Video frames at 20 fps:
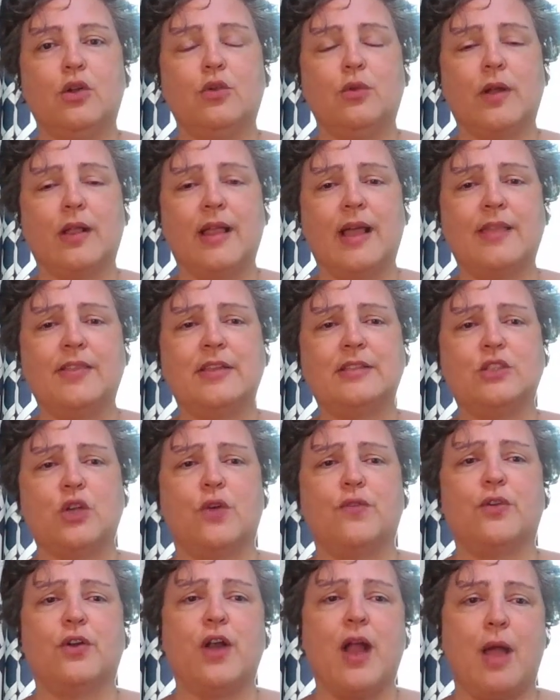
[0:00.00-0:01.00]
girl Ads, that's
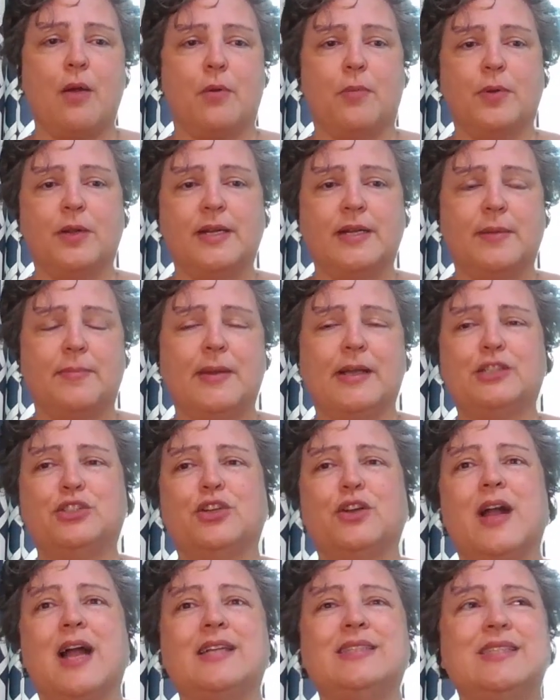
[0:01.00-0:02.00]
over. I will put in a
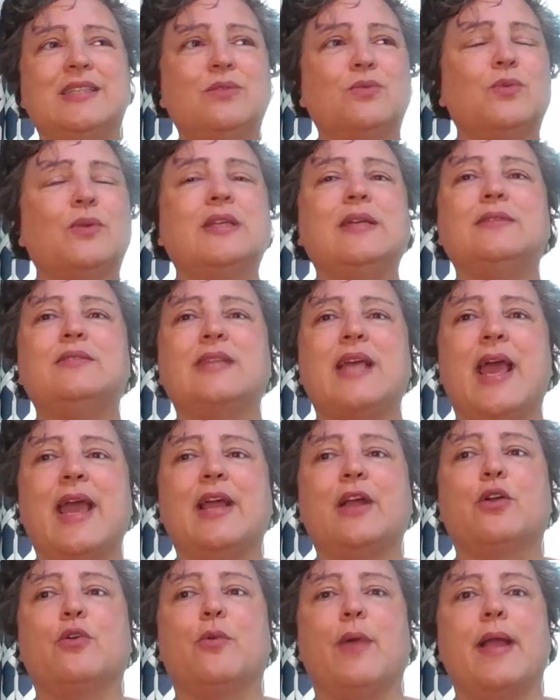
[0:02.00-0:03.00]
picture. I didn't really
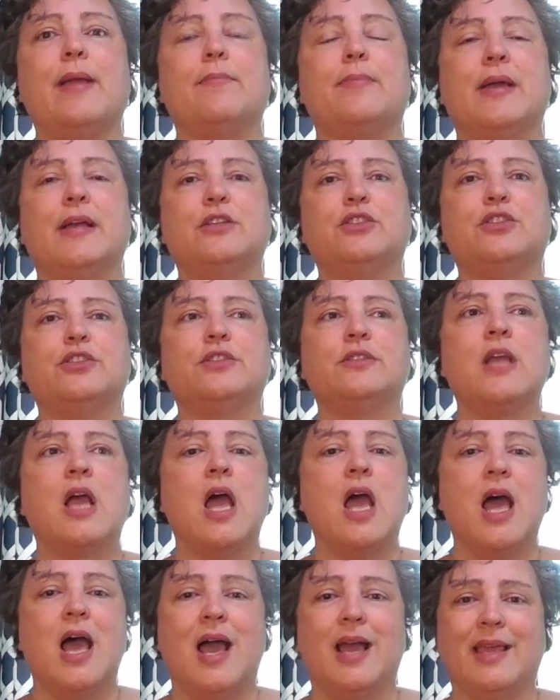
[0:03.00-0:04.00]
take great pictures,
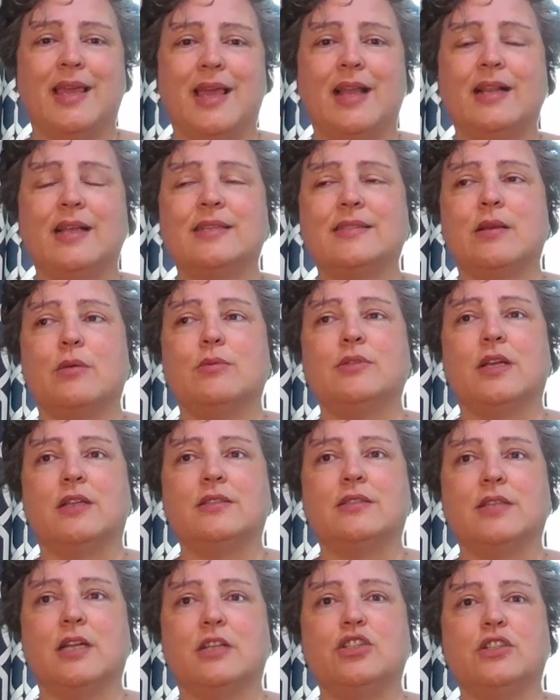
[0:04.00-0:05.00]
again, because I was
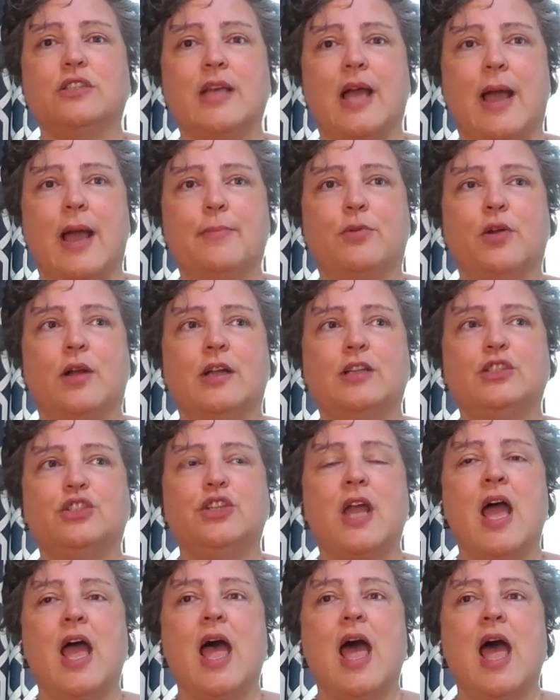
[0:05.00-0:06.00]
on such a time
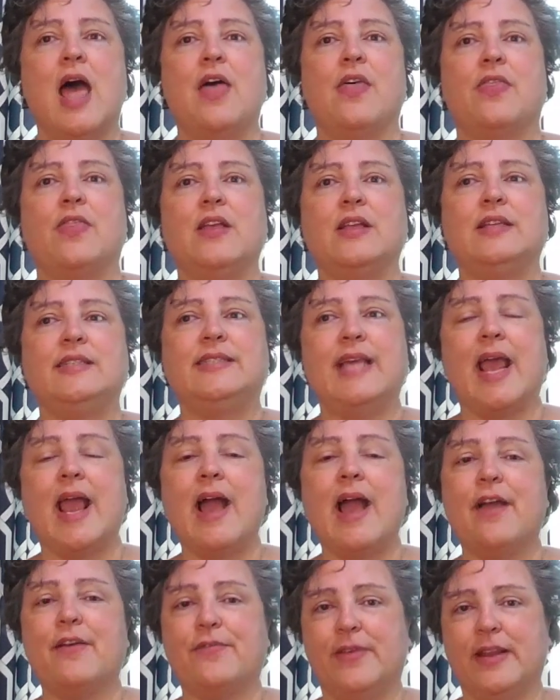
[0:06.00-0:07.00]
crunch. The
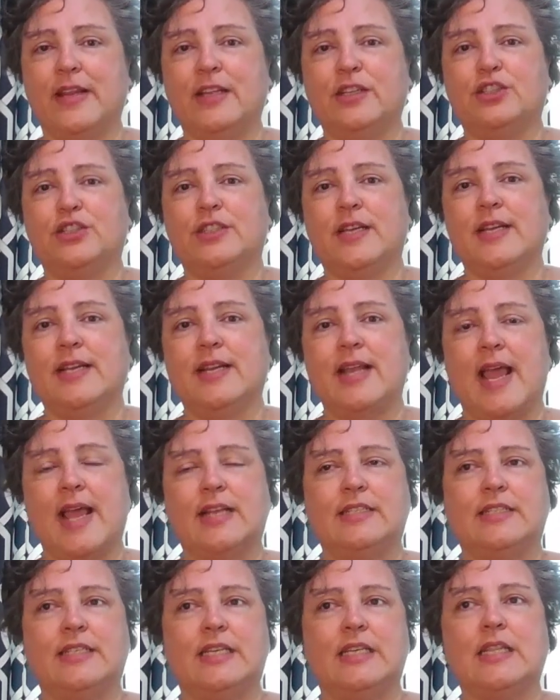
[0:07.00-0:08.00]
day I finished it
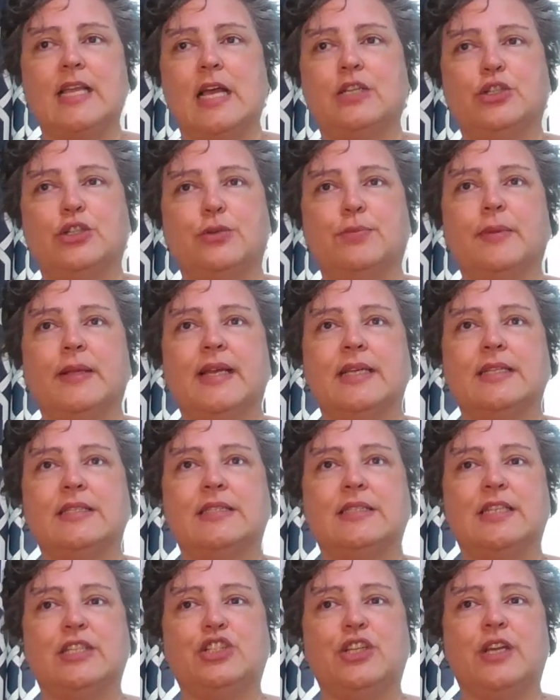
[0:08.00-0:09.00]
and did that
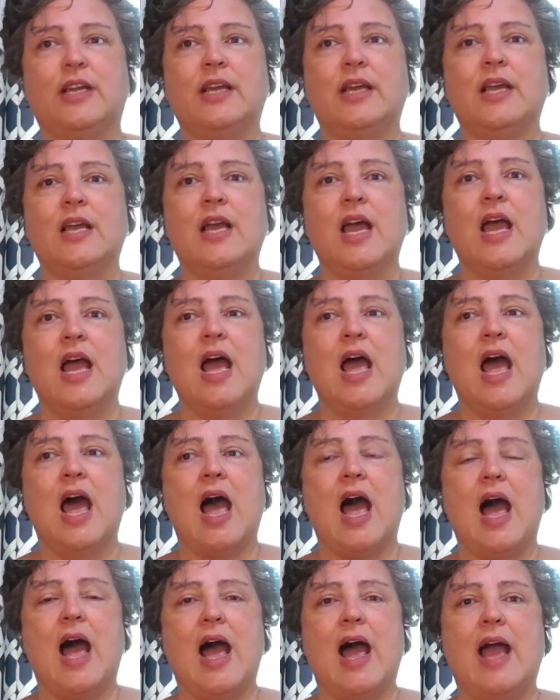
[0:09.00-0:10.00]
duplicate stitching,
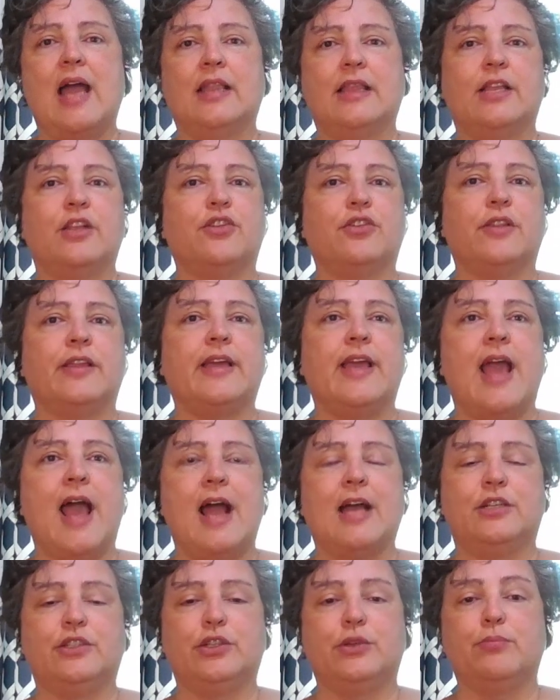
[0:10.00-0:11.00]
I literally
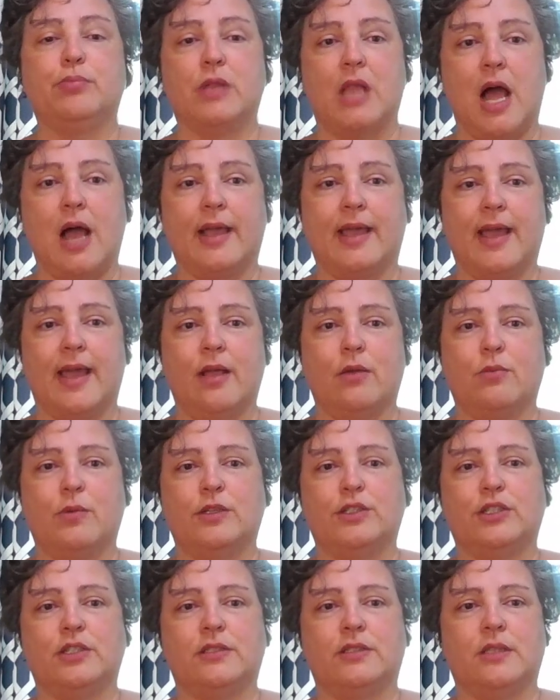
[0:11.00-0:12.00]
had to block it,
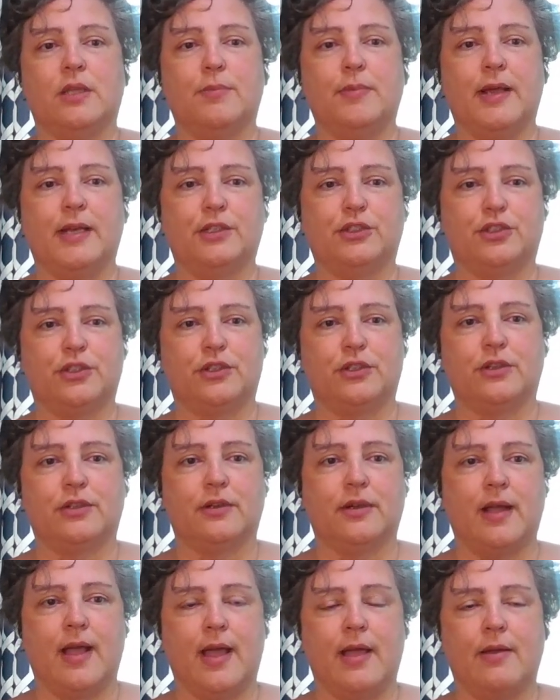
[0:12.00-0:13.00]
which is the
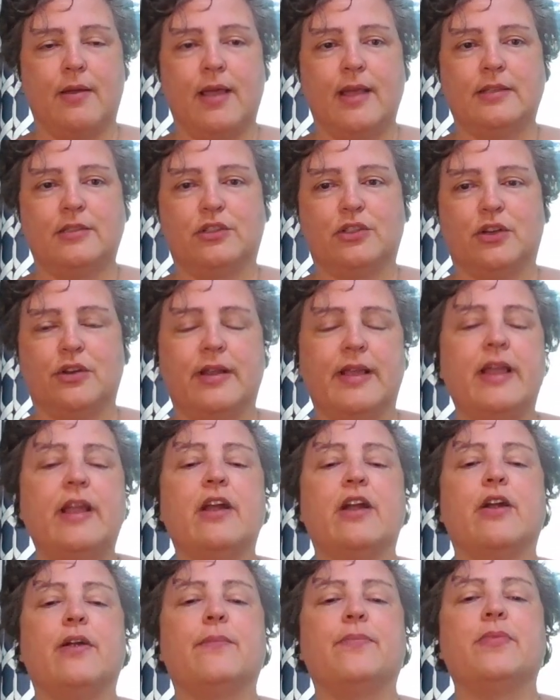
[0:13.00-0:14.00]
picture I insert
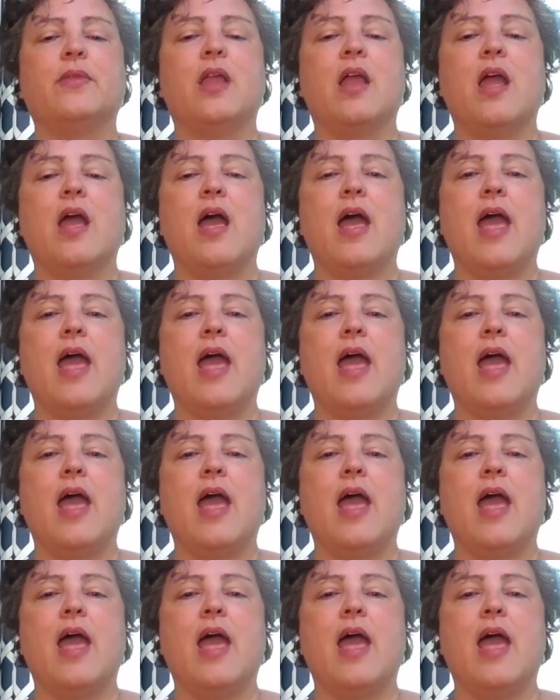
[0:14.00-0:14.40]
here,